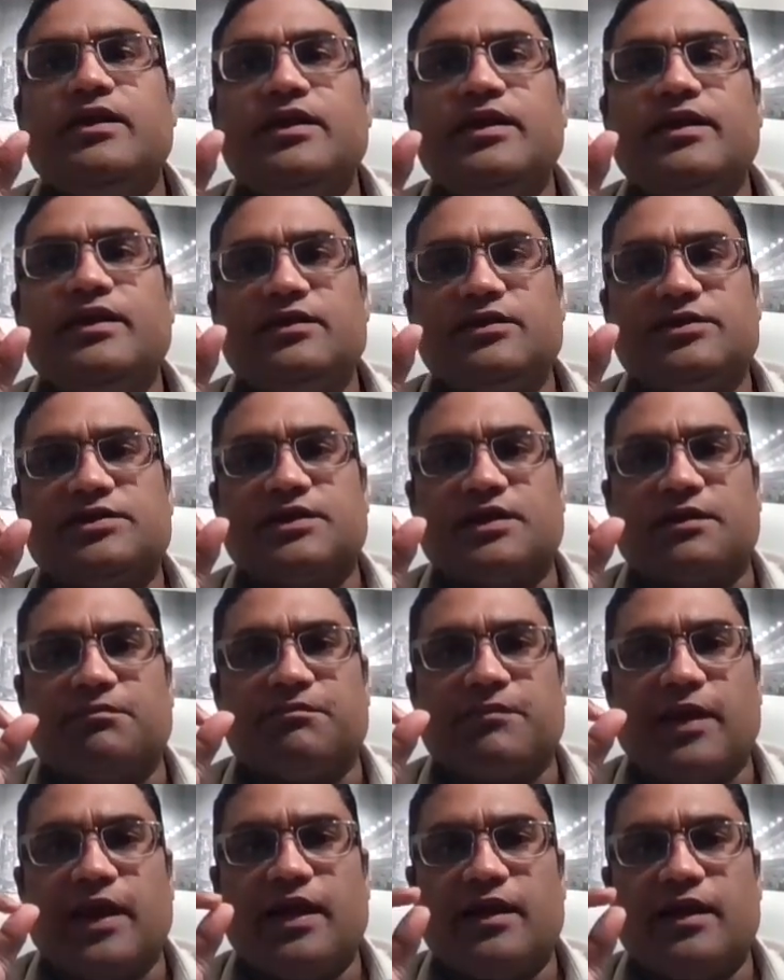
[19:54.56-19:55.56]

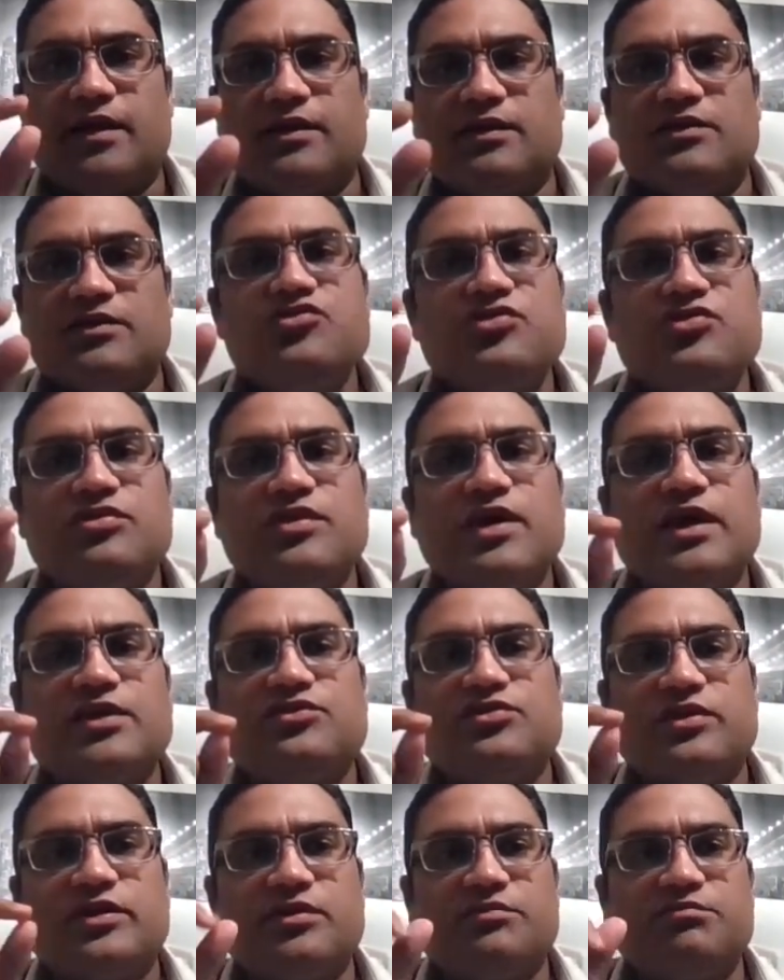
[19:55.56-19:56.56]
leadership. And this is
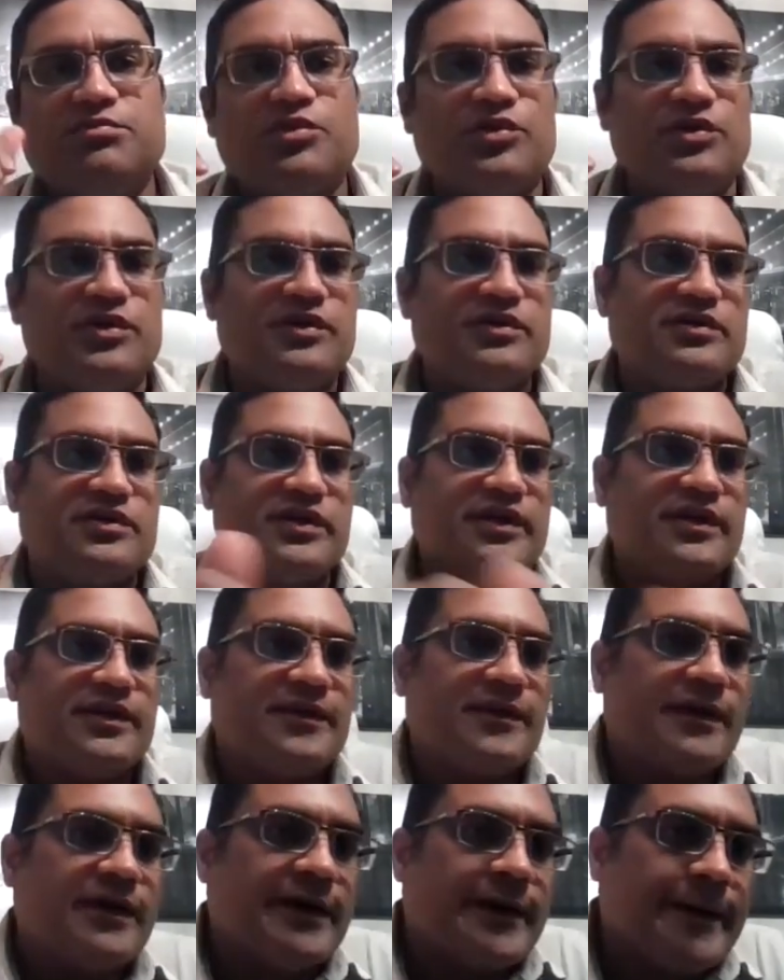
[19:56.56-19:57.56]
actually an important
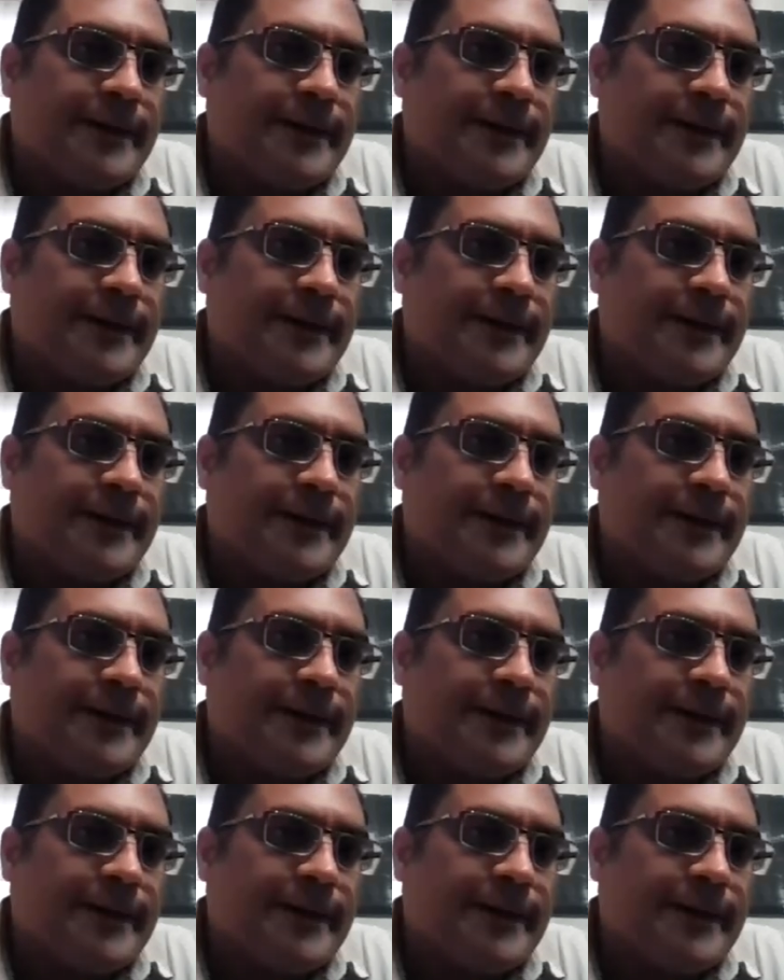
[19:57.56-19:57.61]
thing.